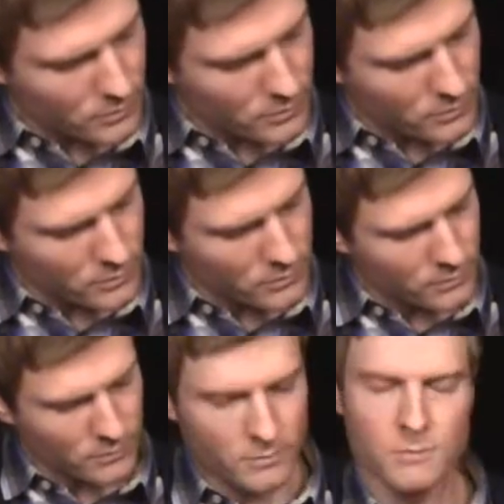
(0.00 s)

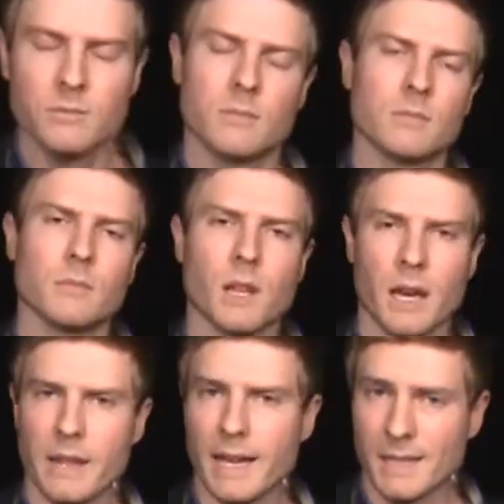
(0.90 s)

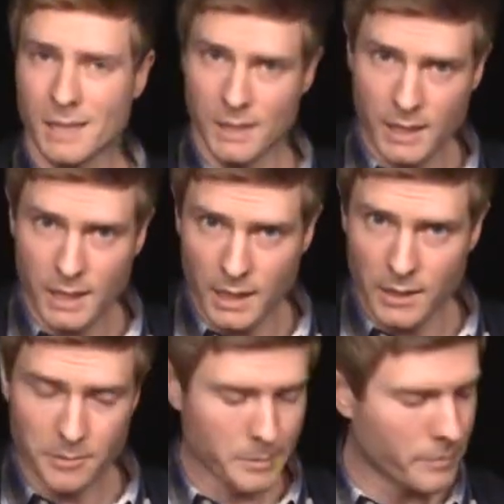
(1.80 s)
and that is
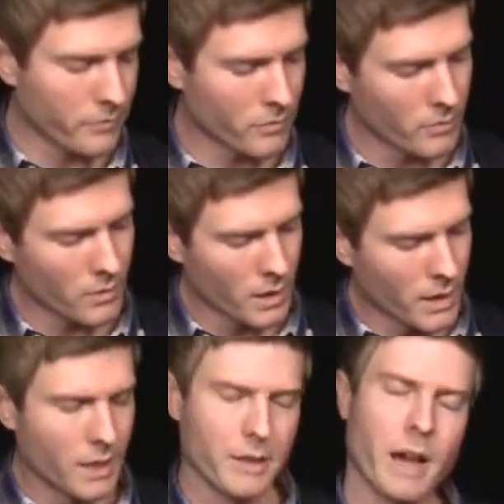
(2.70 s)
D.
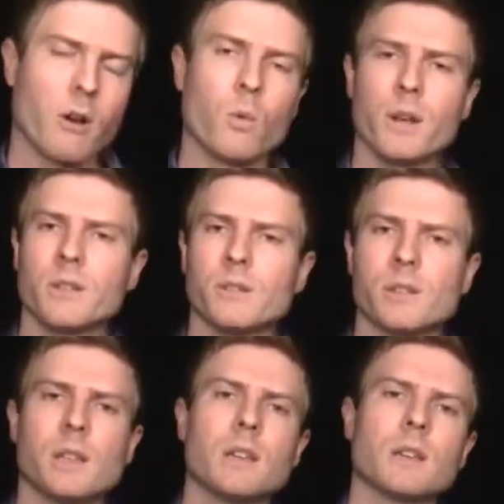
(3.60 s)
Now when you
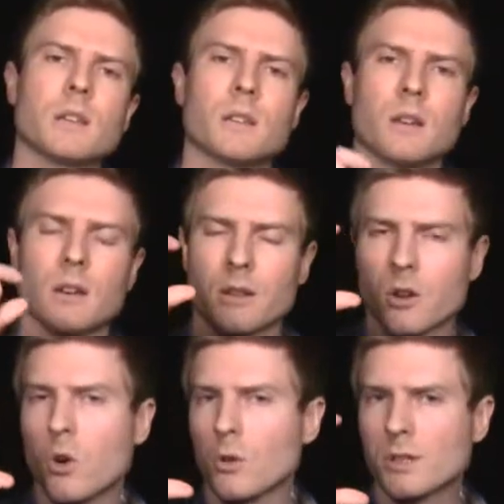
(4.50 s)
see the
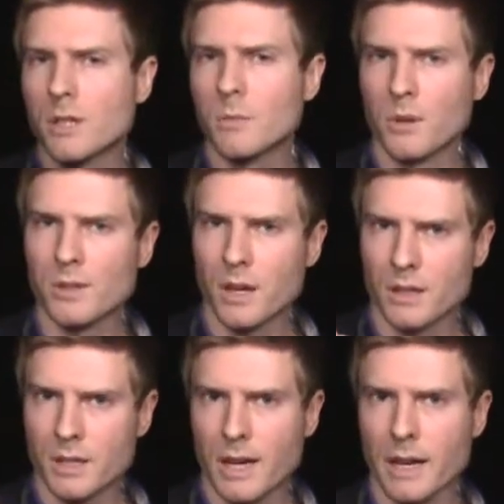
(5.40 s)
chord symbols on
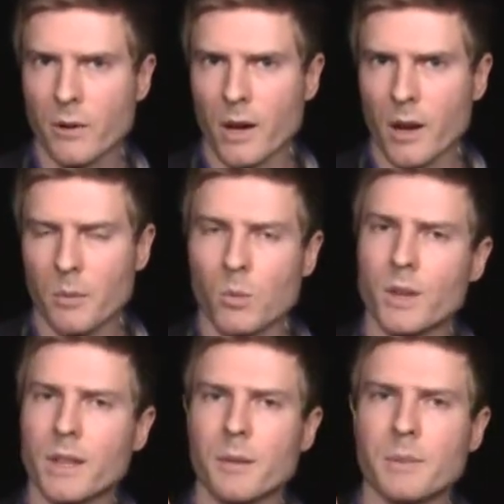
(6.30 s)
the diagram,
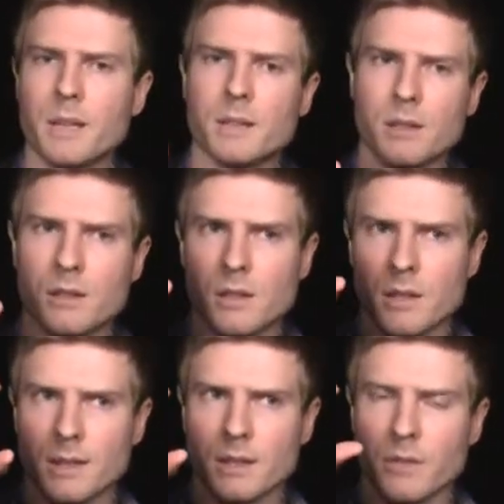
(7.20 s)
what that means is
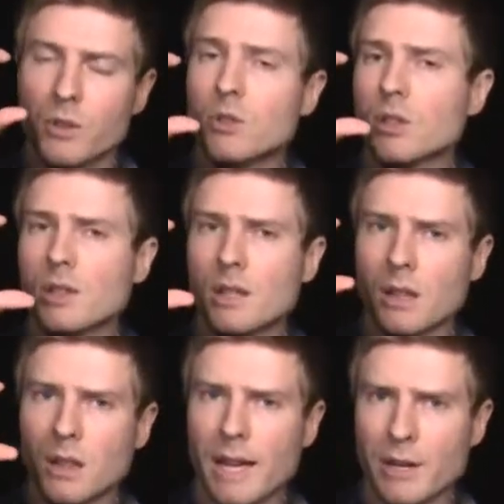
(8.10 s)
if you just see
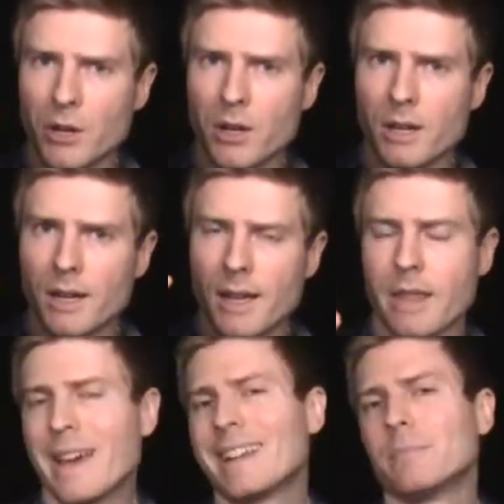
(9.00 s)
the letter,
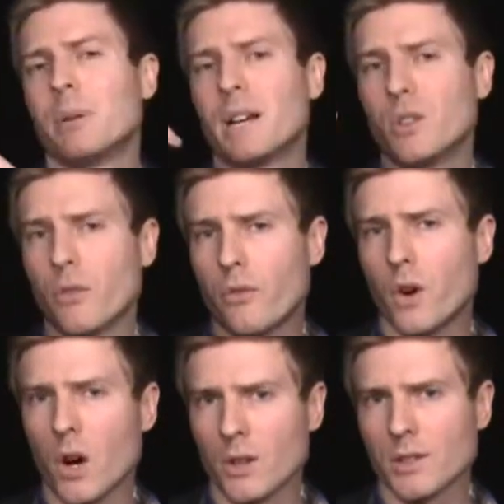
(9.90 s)
that by
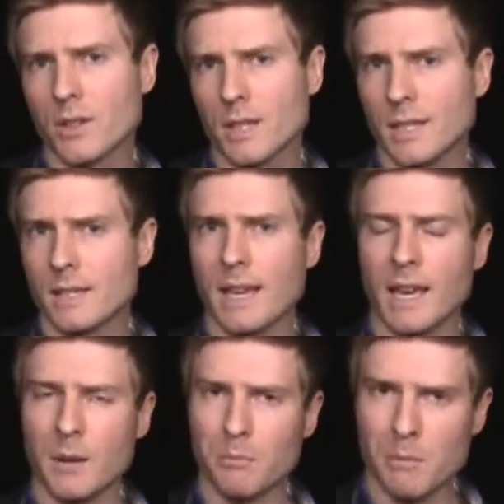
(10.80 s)
default is
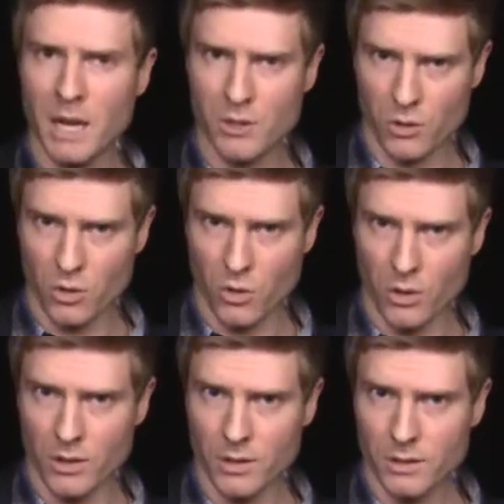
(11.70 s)
a major
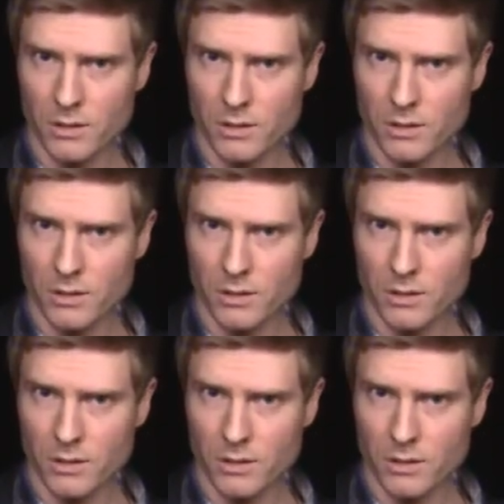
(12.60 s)
chord.